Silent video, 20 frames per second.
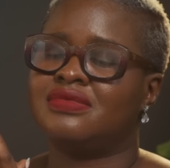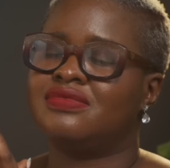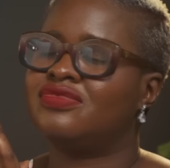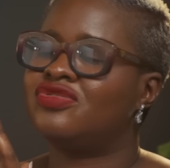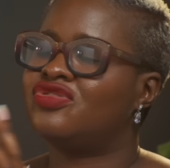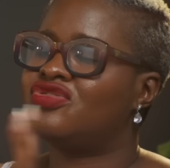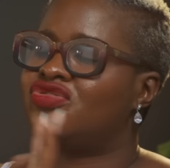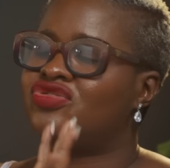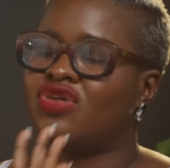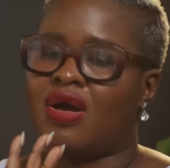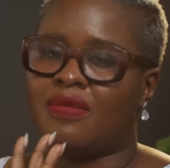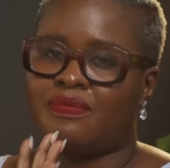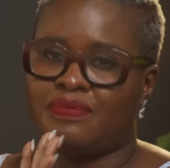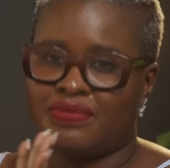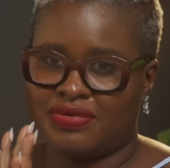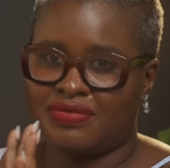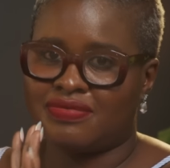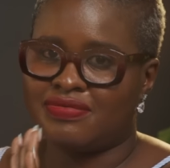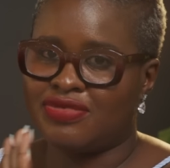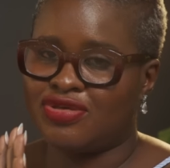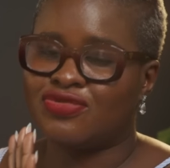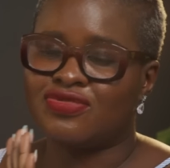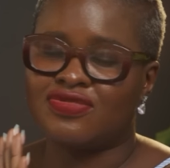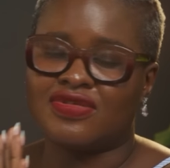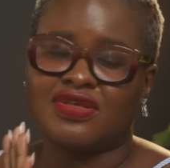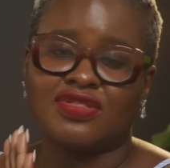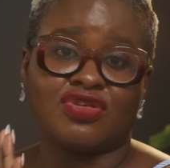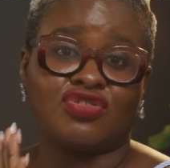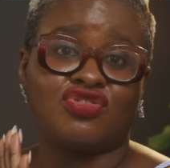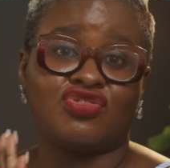stop
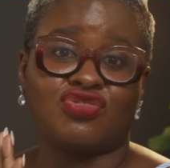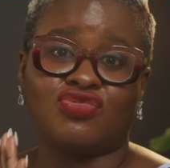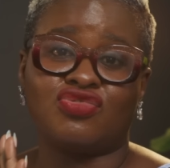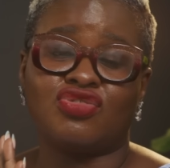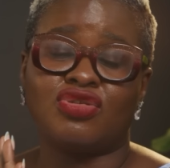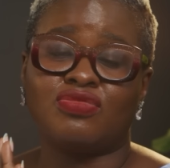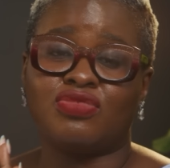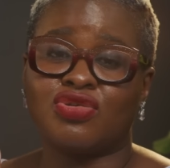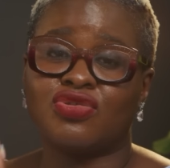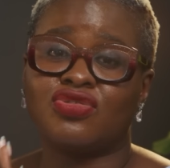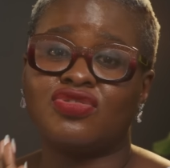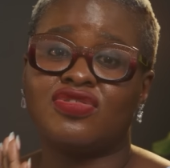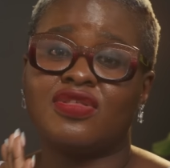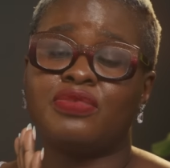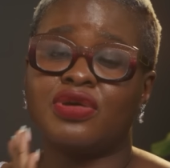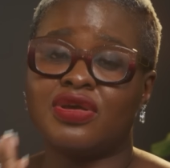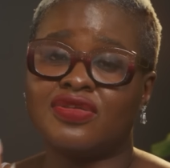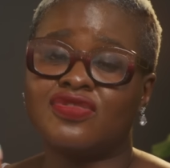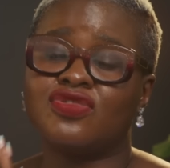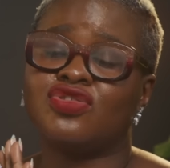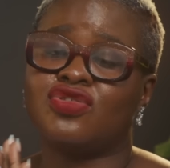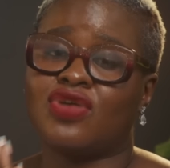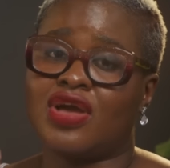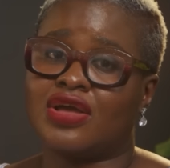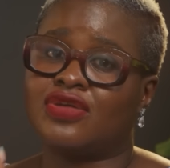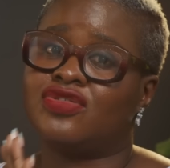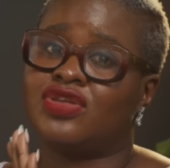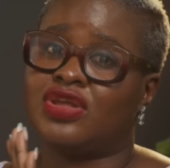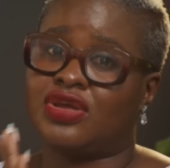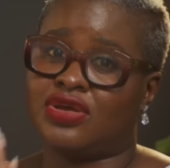using the children because the person you're
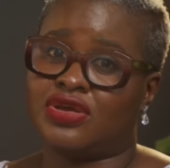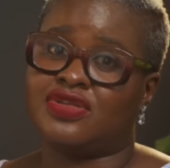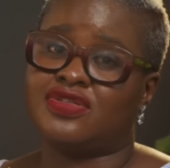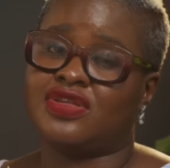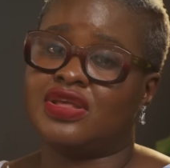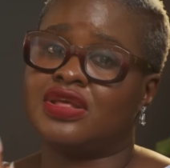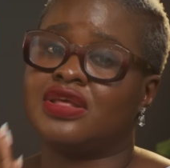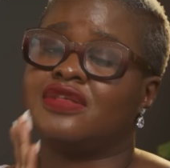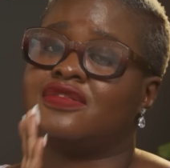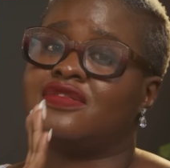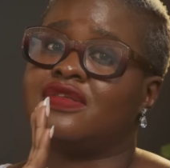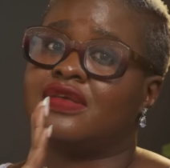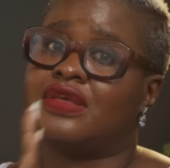actually hurting is the